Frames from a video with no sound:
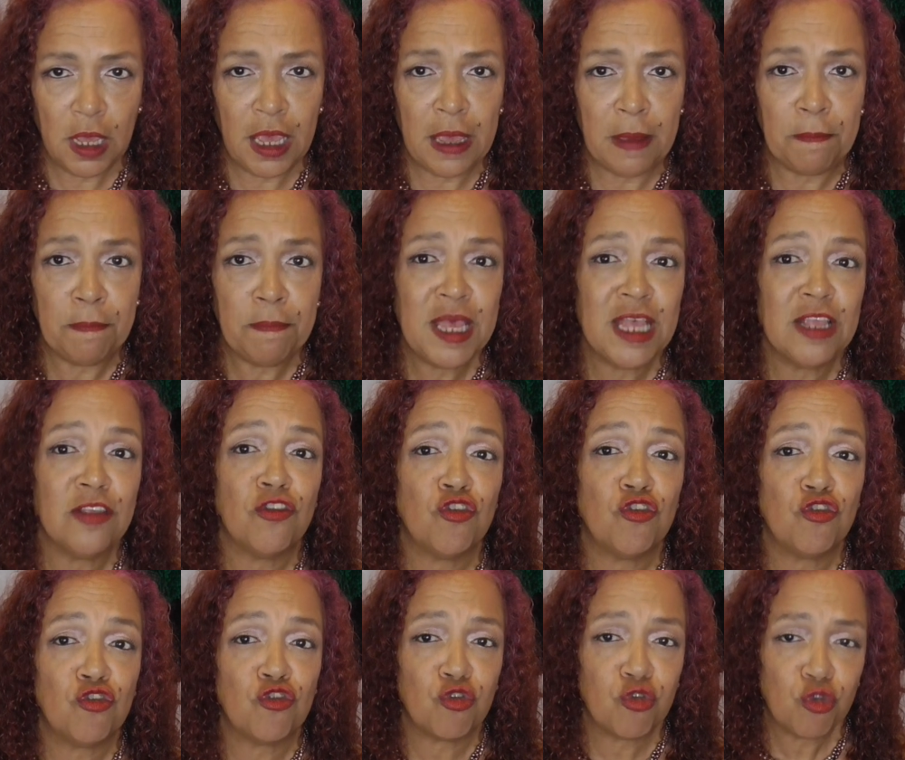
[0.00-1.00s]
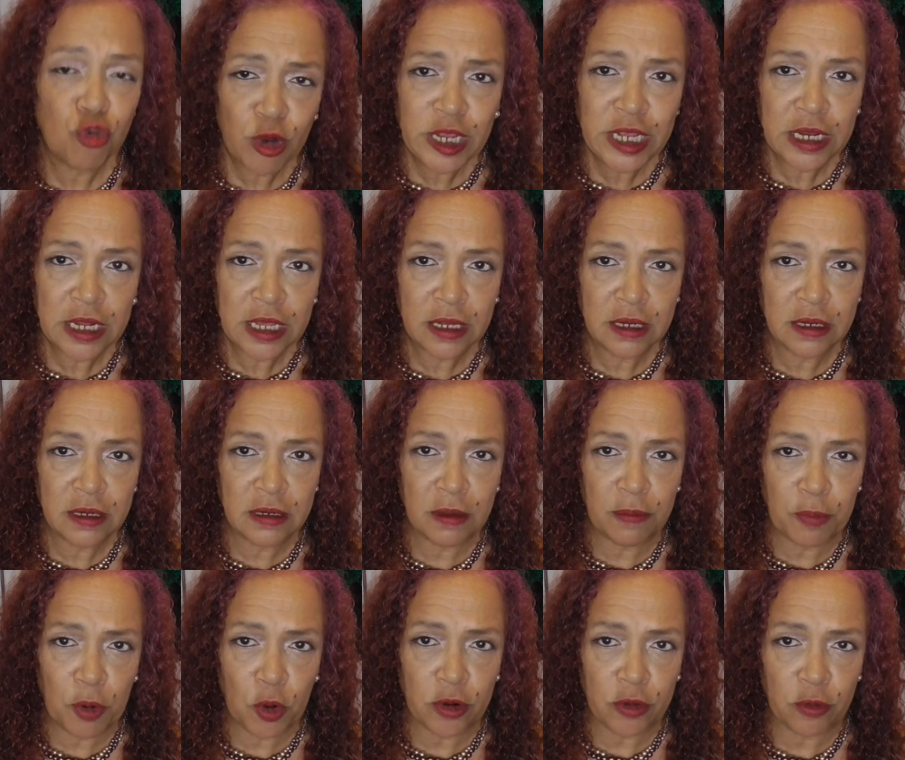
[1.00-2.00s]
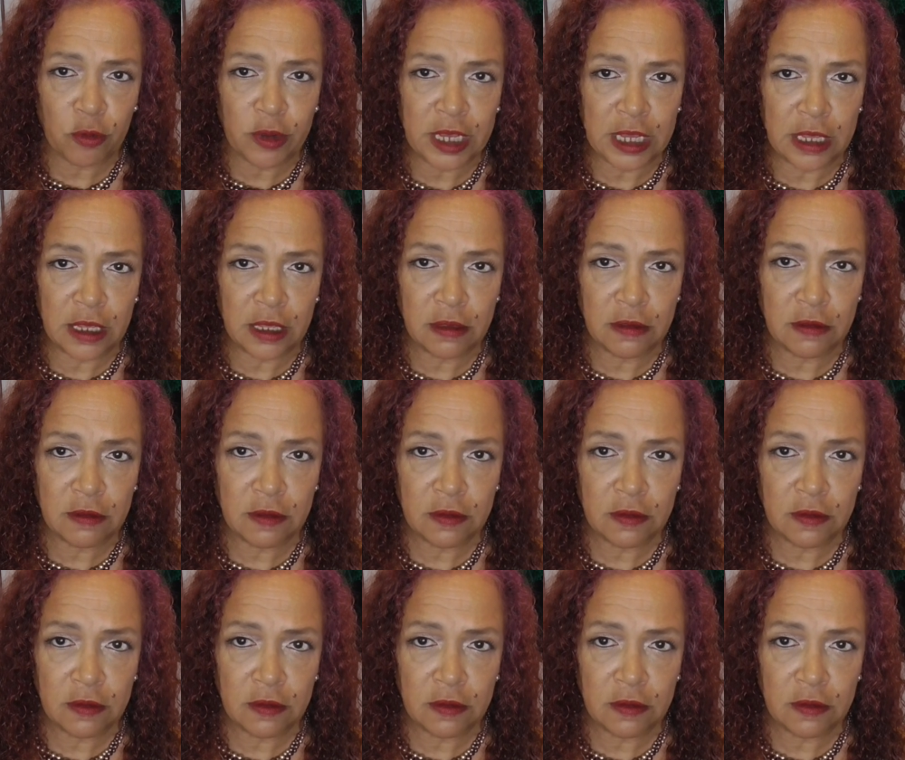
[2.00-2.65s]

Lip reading: and mistreating the Puerto Ricans.